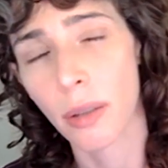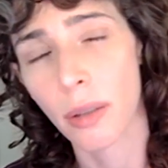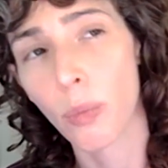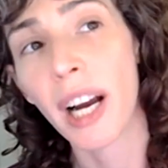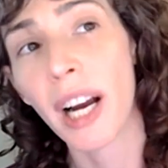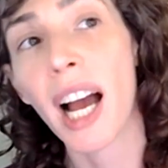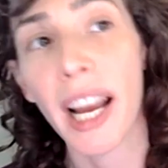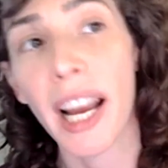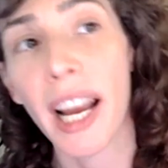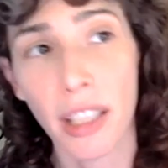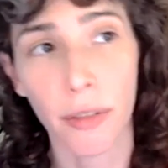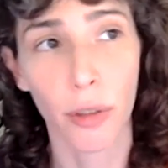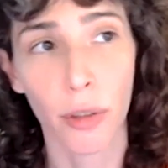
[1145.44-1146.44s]
what
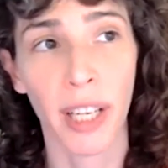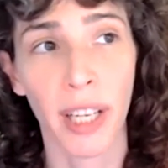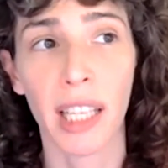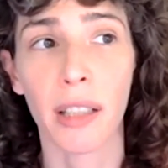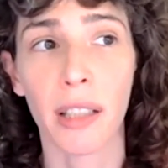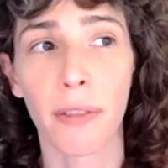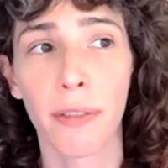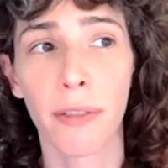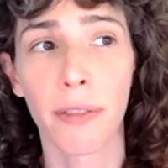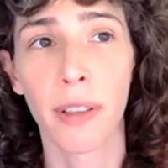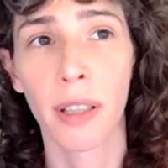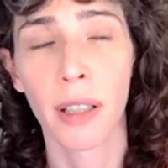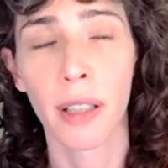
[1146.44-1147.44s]
kind of creative
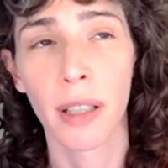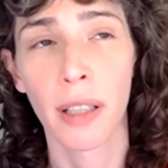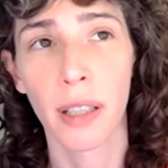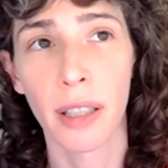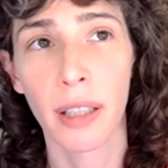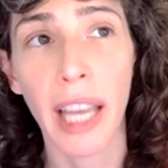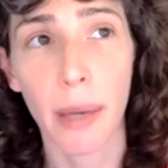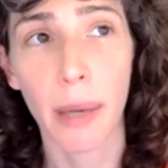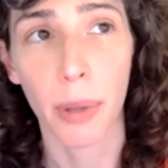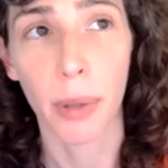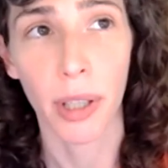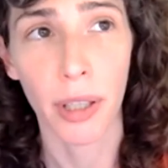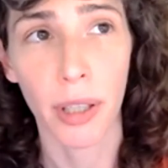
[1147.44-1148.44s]

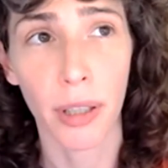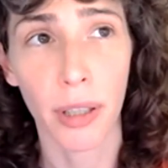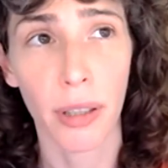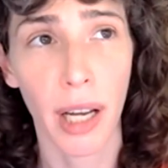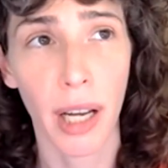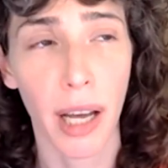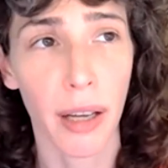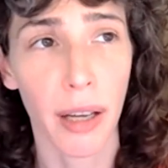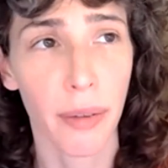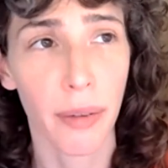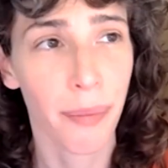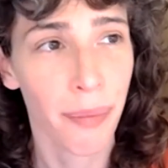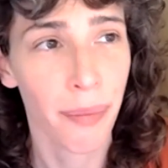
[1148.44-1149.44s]
labor
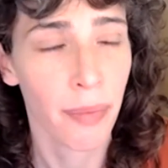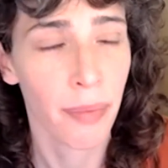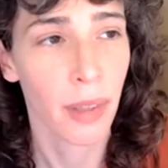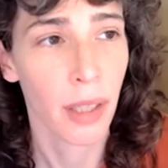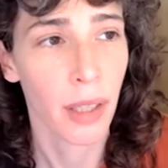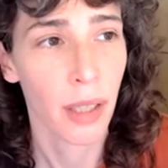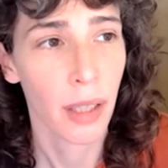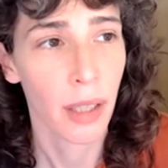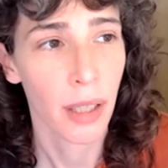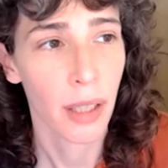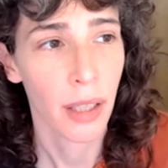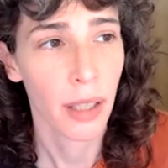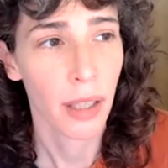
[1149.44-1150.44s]

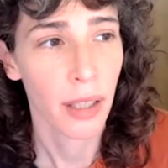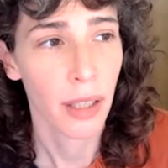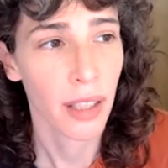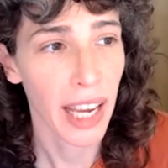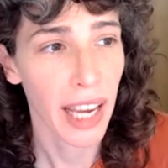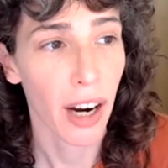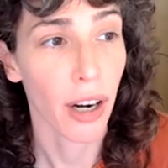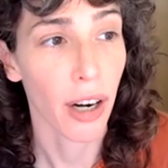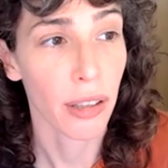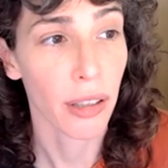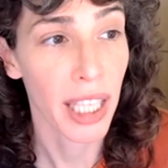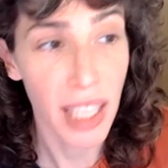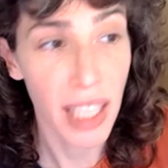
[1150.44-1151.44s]
they
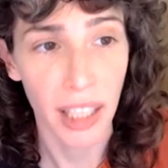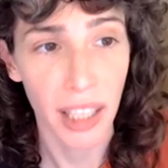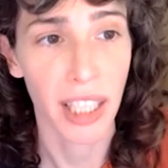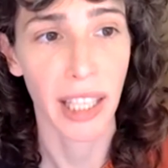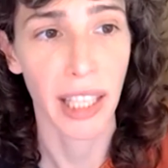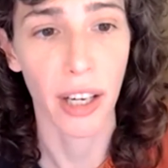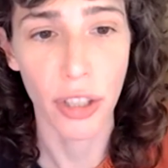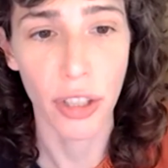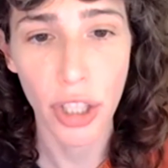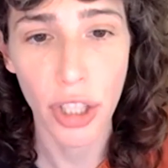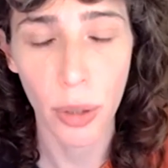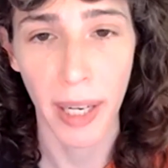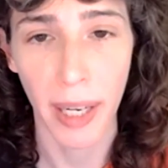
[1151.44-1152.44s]
are conducting, they are
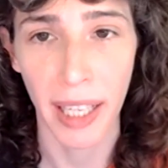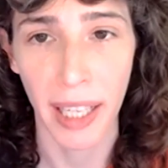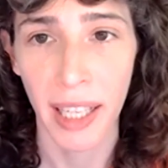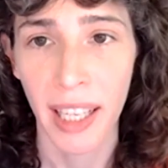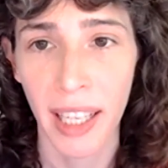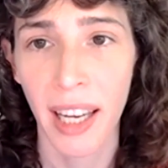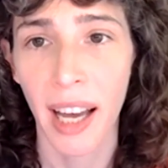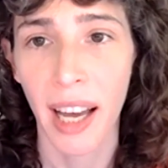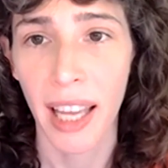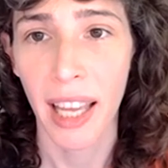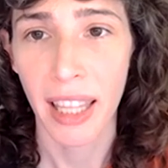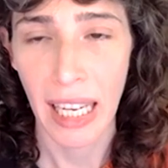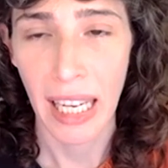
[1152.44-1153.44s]
doing.
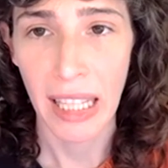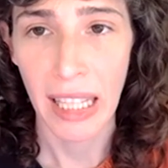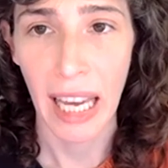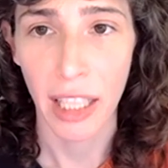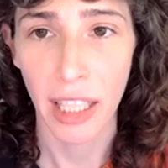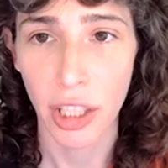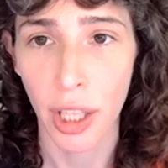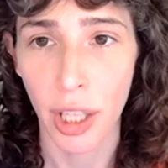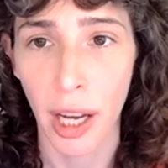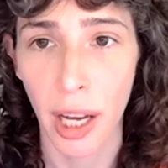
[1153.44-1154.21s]
I think that